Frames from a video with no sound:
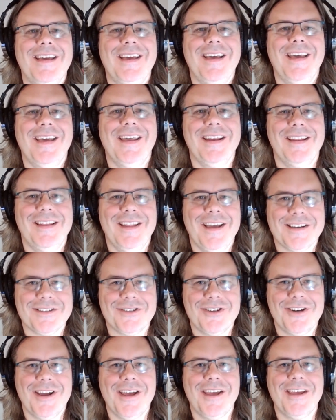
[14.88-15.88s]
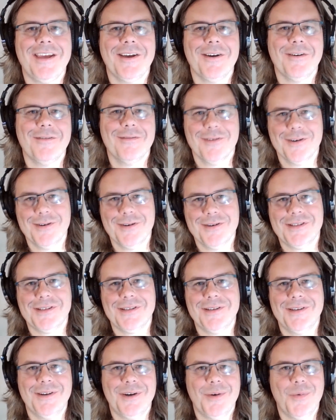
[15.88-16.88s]
and Election Hangovers,
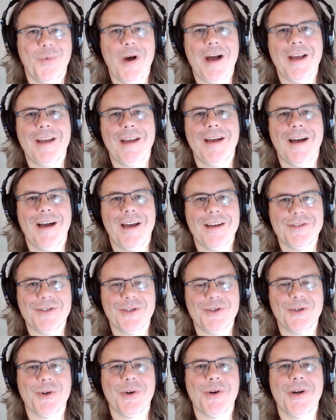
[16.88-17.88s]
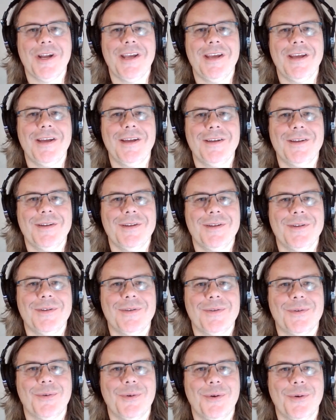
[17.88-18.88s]
a white guy's journey
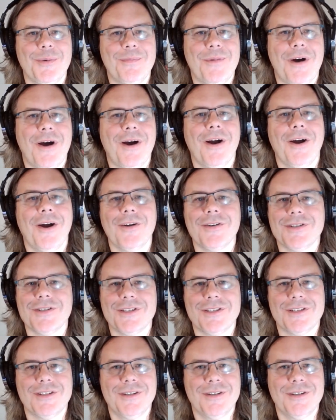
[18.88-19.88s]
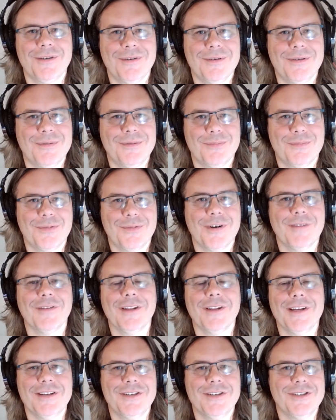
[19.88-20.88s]
through parts,
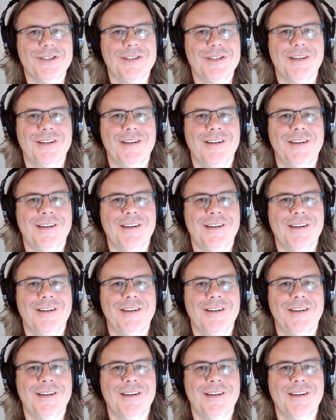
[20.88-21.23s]
privilege,